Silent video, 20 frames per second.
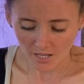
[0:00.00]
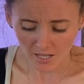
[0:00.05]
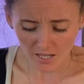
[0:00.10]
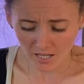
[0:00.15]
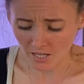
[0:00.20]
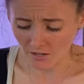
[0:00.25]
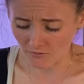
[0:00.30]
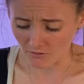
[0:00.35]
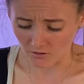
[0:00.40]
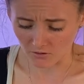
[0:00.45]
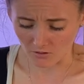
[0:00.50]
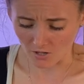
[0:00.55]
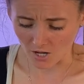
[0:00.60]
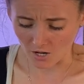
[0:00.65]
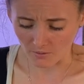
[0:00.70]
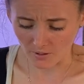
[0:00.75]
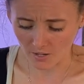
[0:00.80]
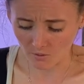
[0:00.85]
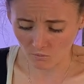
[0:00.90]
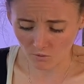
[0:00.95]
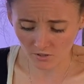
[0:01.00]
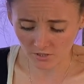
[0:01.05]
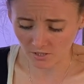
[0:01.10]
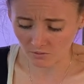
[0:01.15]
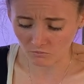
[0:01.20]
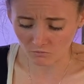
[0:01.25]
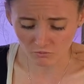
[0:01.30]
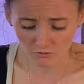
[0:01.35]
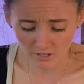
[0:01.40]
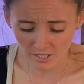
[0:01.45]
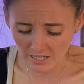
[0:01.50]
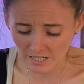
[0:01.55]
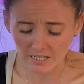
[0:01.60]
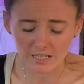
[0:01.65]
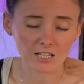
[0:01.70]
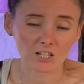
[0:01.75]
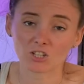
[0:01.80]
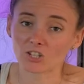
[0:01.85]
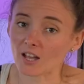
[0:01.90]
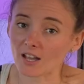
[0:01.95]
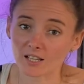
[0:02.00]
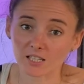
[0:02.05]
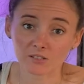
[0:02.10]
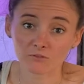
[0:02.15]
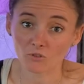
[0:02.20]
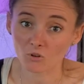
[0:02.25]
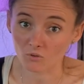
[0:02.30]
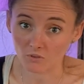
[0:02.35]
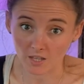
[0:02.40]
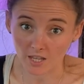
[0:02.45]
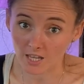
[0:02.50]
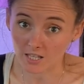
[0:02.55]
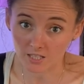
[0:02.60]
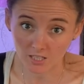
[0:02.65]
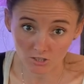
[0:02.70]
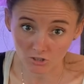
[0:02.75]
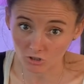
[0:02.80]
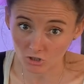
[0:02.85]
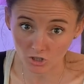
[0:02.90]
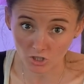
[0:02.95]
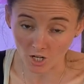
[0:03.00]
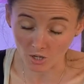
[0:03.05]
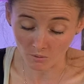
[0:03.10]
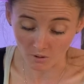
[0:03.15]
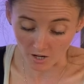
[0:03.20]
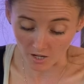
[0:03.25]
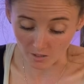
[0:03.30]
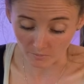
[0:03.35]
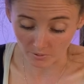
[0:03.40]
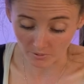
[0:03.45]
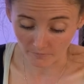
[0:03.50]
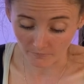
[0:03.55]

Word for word: even though it wasn't really Jack's fault that he didn't show up.